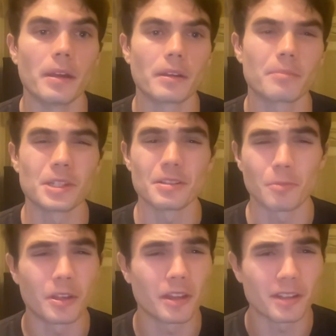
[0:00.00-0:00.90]
Because
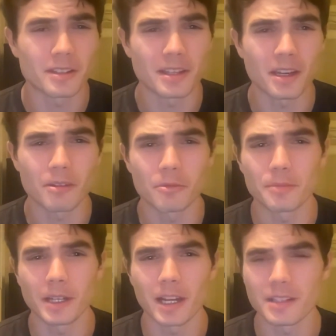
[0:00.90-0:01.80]
one of the things that we've
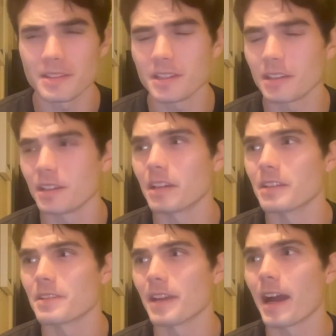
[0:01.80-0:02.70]
been kind of seeing
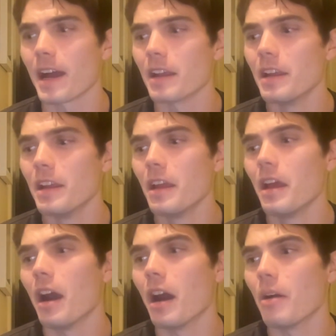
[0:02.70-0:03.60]
is that
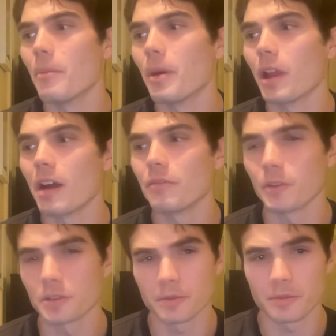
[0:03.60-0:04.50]
a lot of
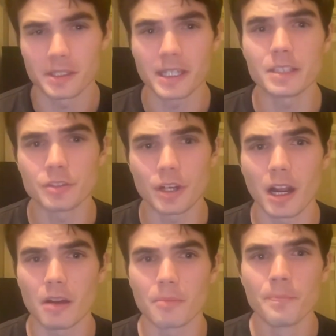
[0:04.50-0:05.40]
folks with their day
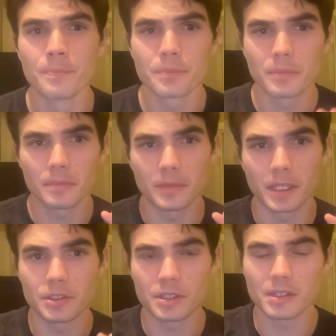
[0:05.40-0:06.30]
job, they
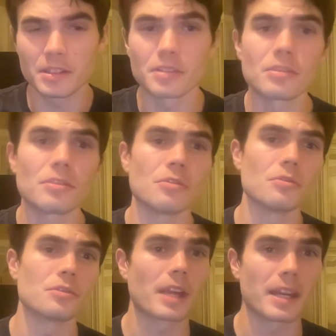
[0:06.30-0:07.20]
just get
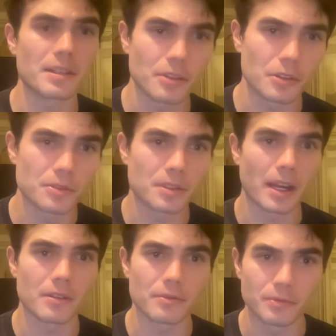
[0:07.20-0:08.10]
huge caseloads kind
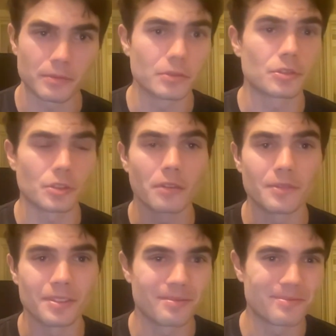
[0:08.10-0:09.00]
of
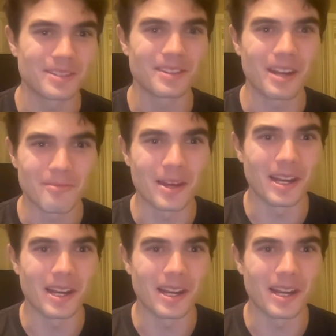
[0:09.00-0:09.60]
shoved to them, and